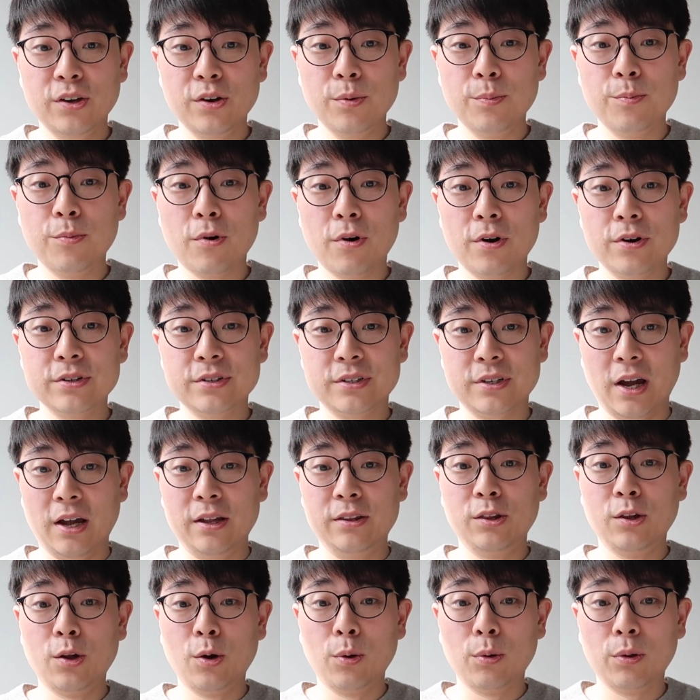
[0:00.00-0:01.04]
newborns
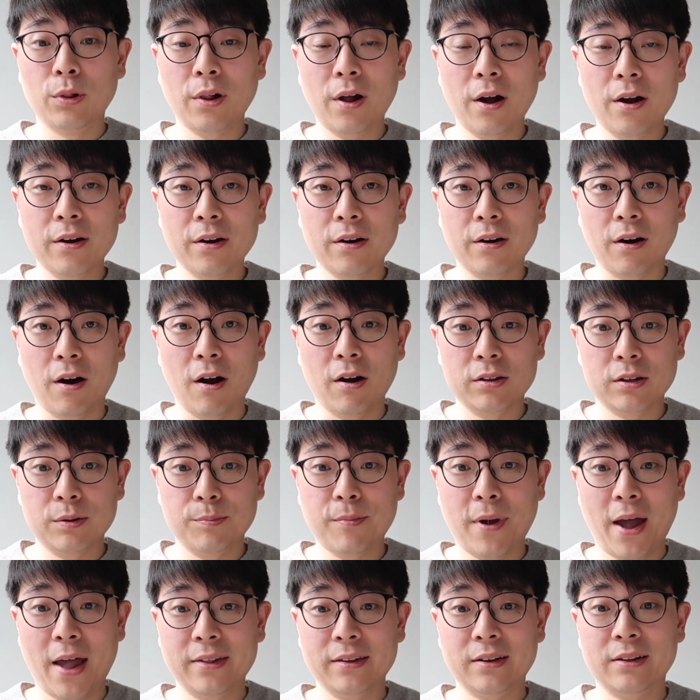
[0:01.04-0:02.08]
are no longer
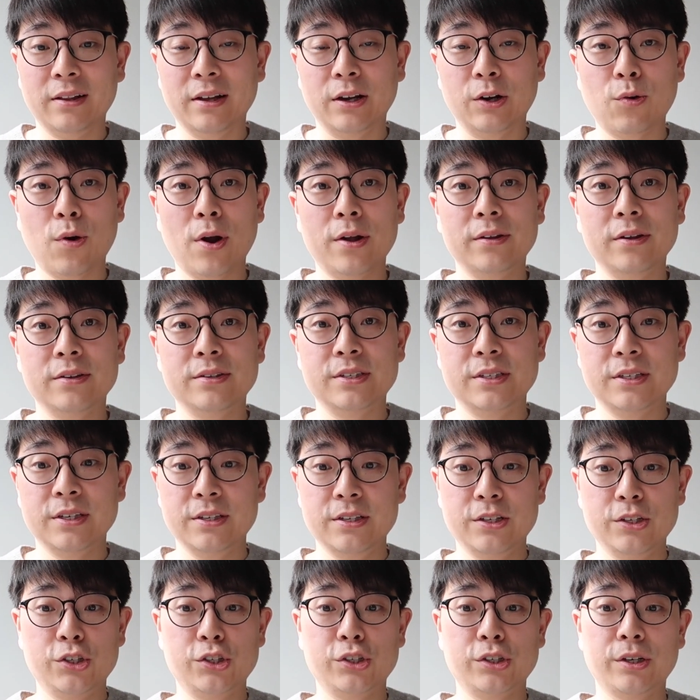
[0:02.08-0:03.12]
automatically granted
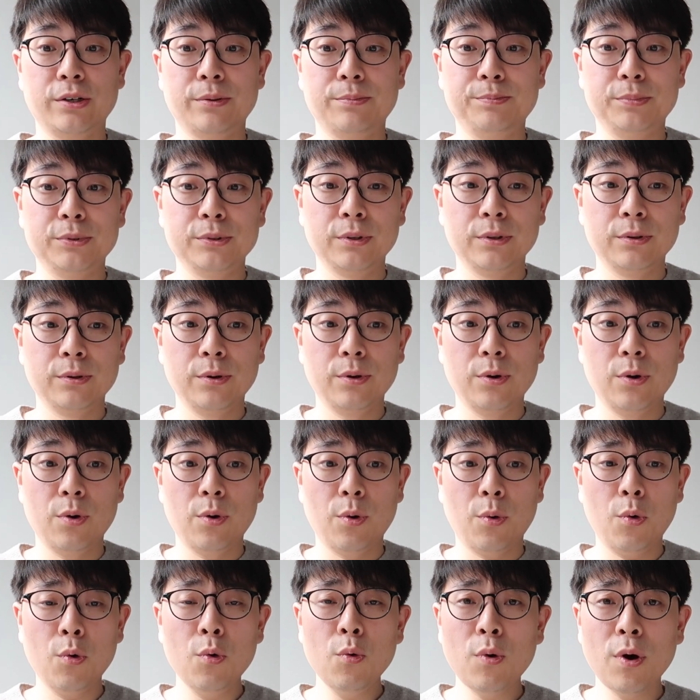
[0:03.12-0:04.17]
citizenship,
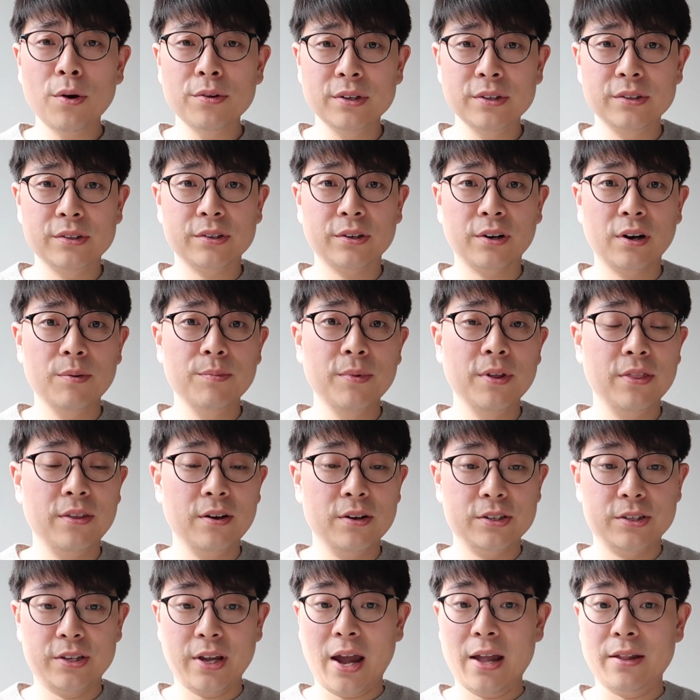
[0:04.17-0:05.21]
who will determine
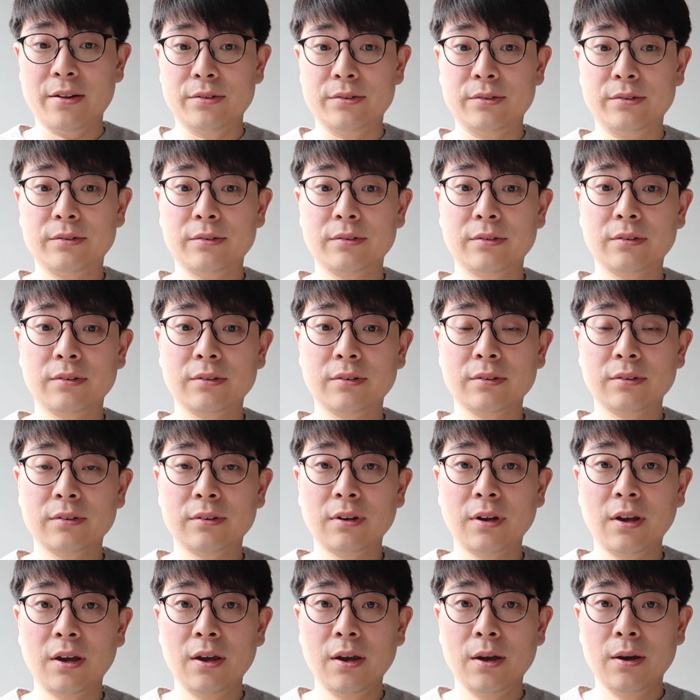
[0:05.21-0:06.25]
their status?
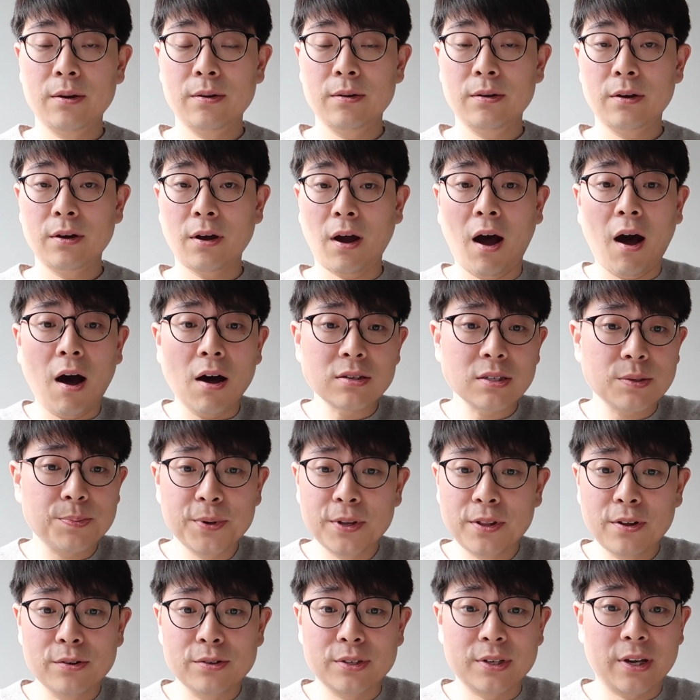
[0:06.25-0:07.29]

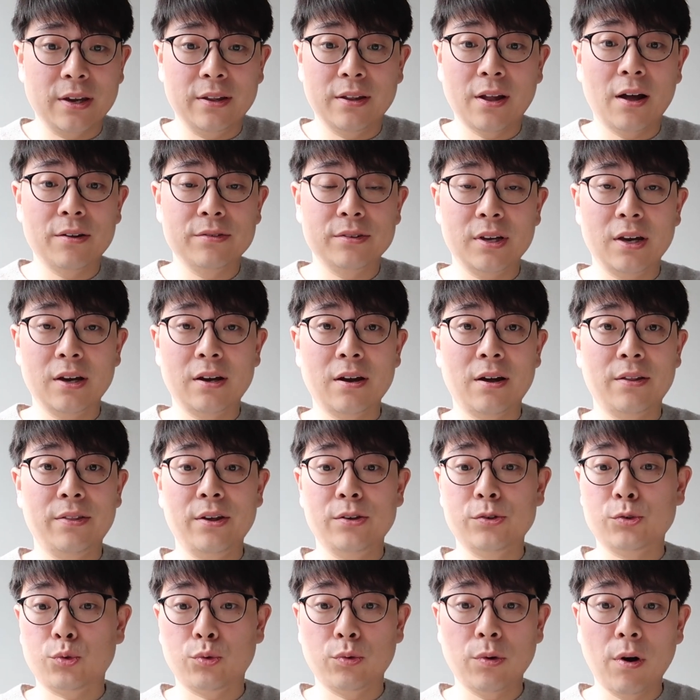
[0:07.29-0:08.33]
Hospitals cannot take on
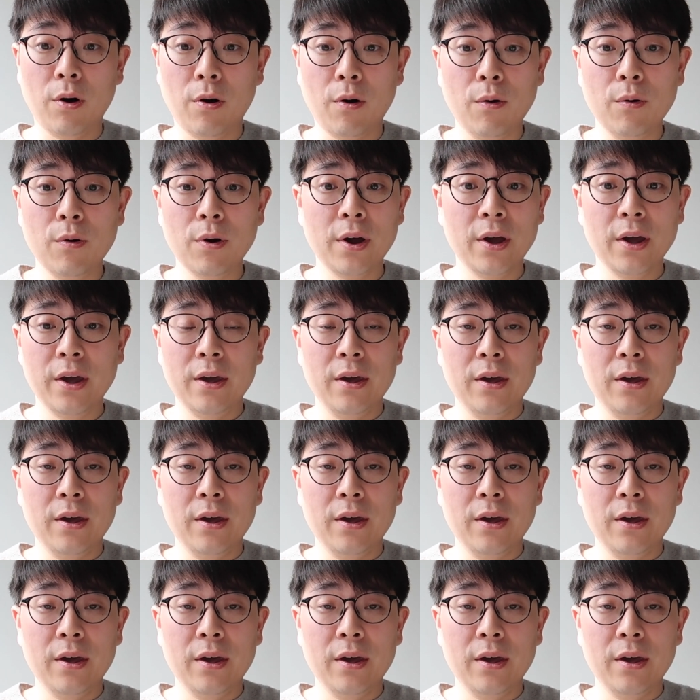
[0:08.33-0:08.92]
this role,